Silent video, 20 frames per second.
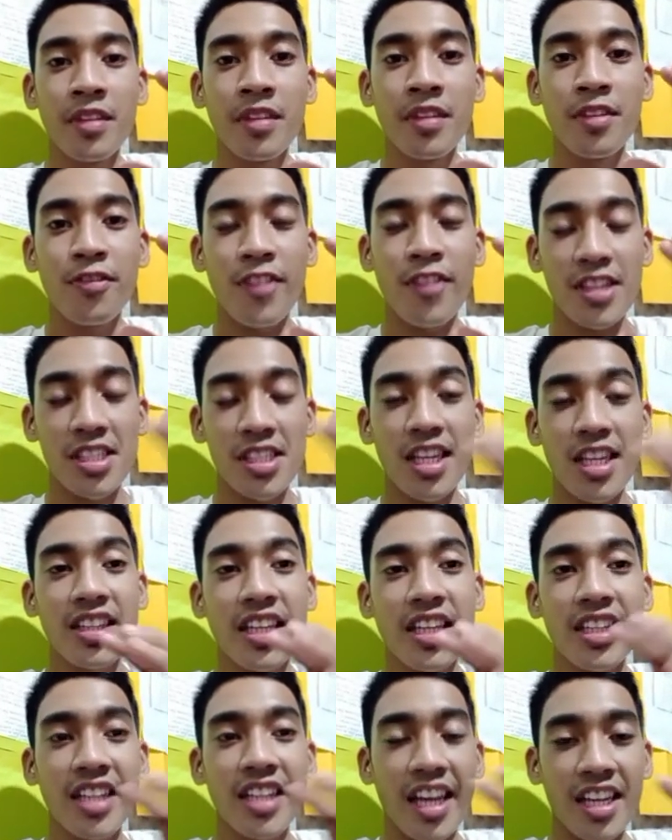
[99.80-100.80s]

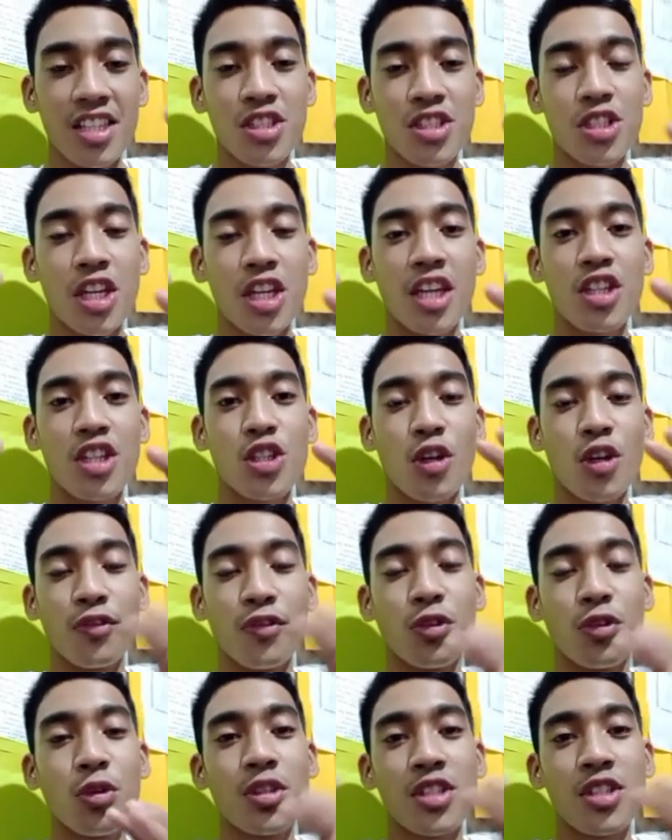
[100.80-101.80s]
facilitate exchange of
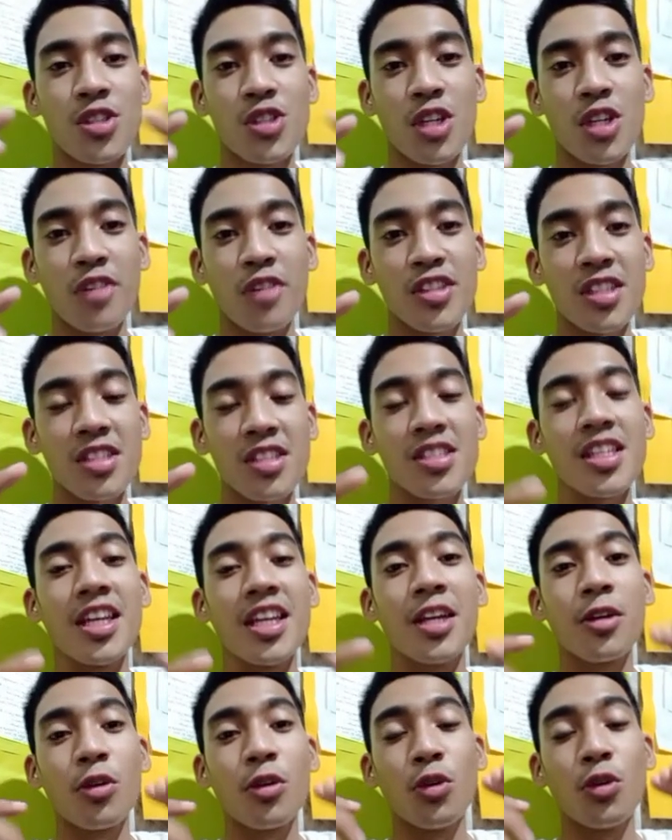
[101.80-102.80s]
goods and services,
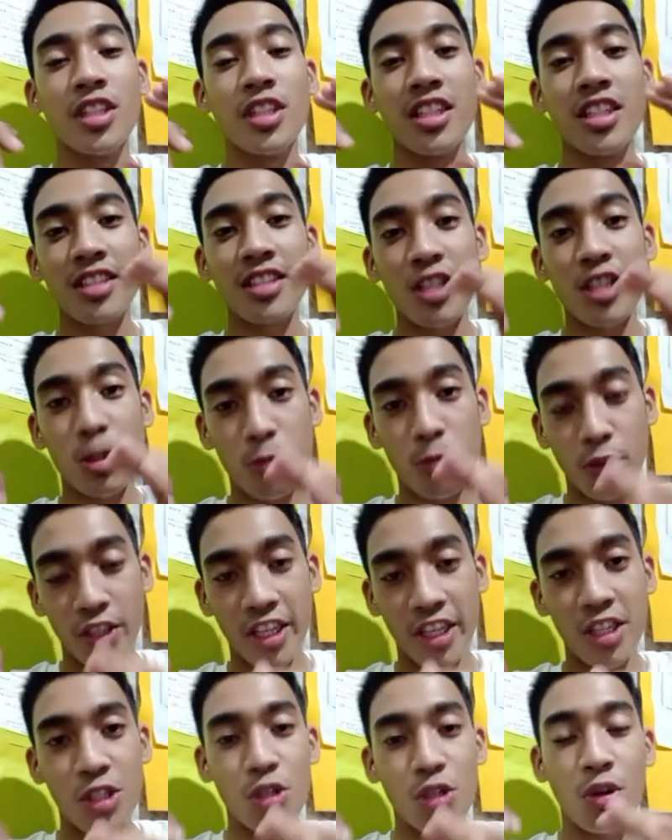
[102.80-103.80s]
including
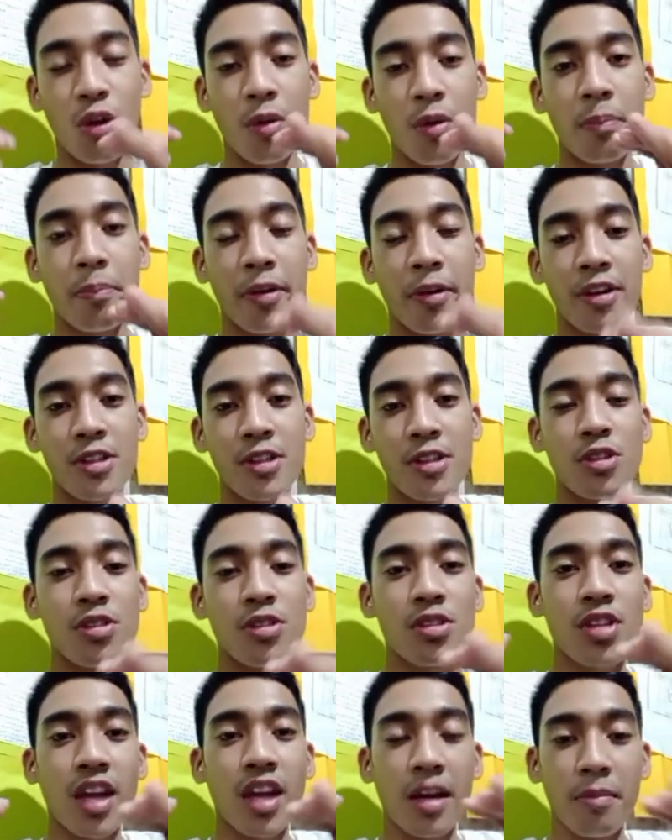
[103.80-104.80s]
transportation of
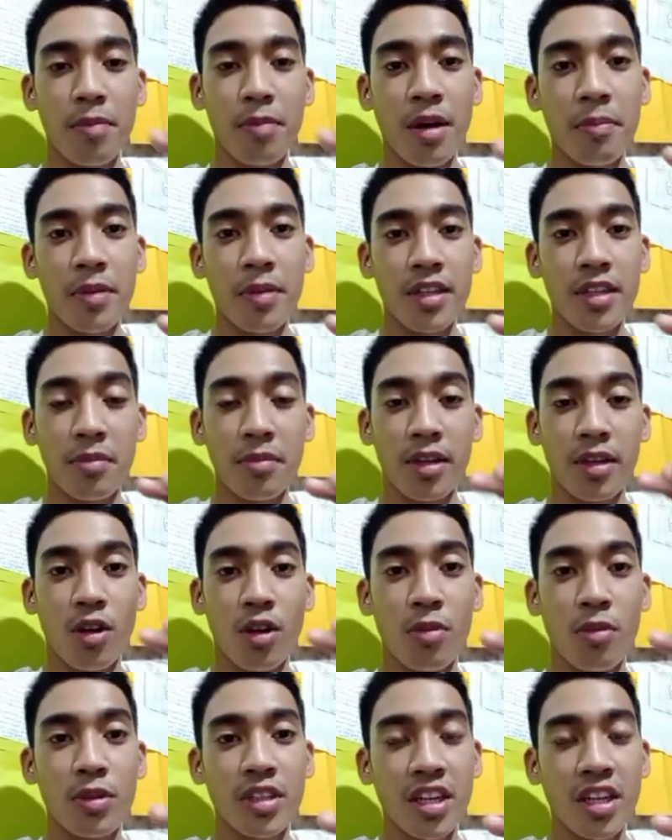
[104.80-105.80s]
persons and property by
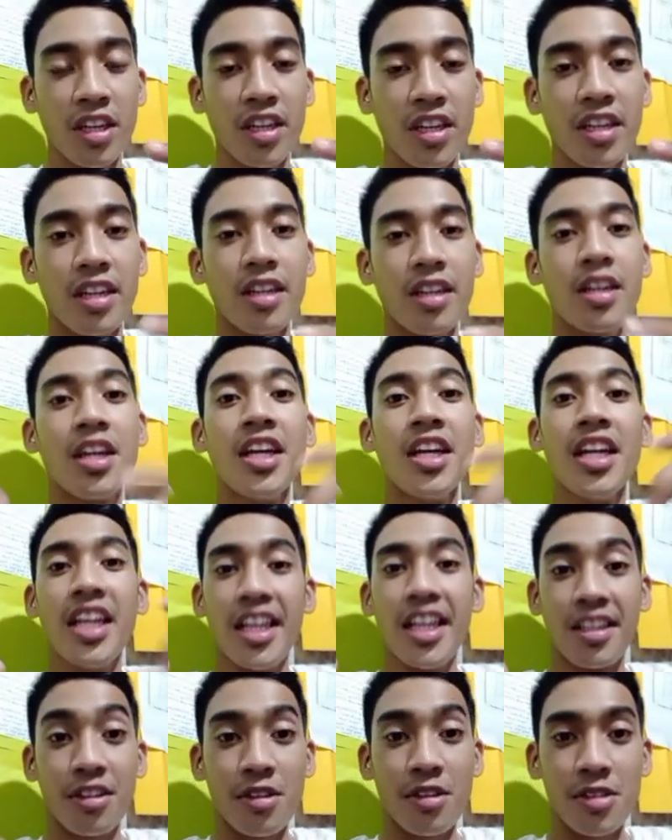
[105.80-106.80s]
common carrier
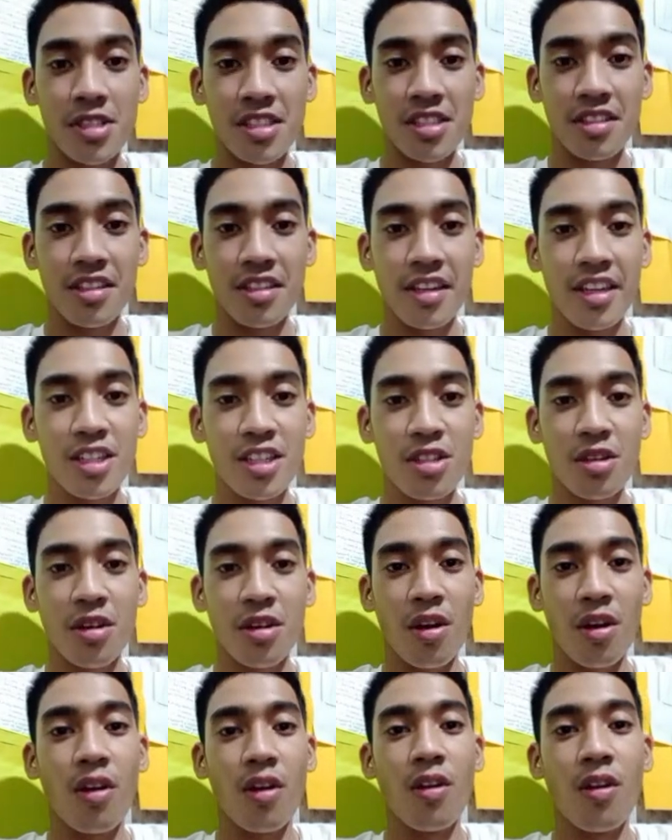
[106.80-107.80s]
in consideration
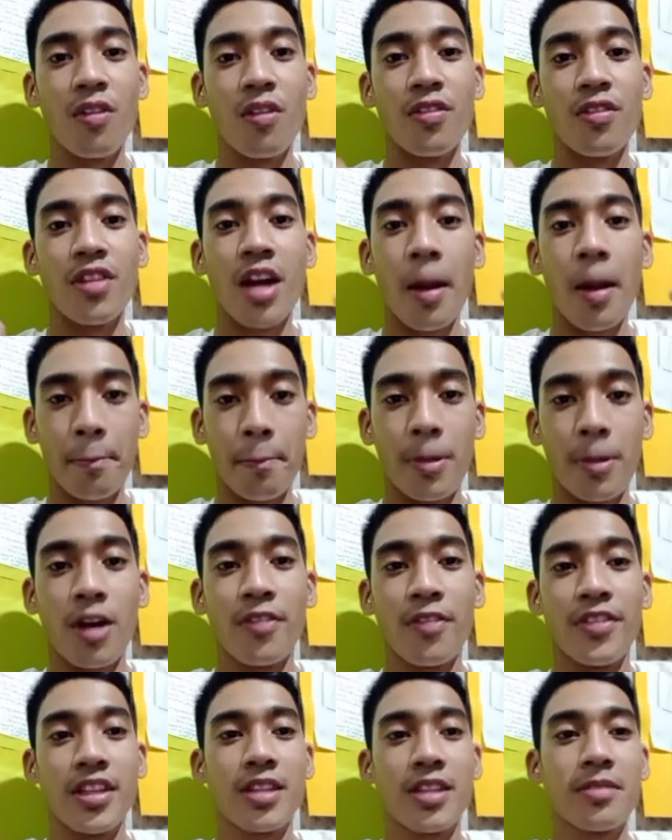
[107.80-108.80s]
of profit.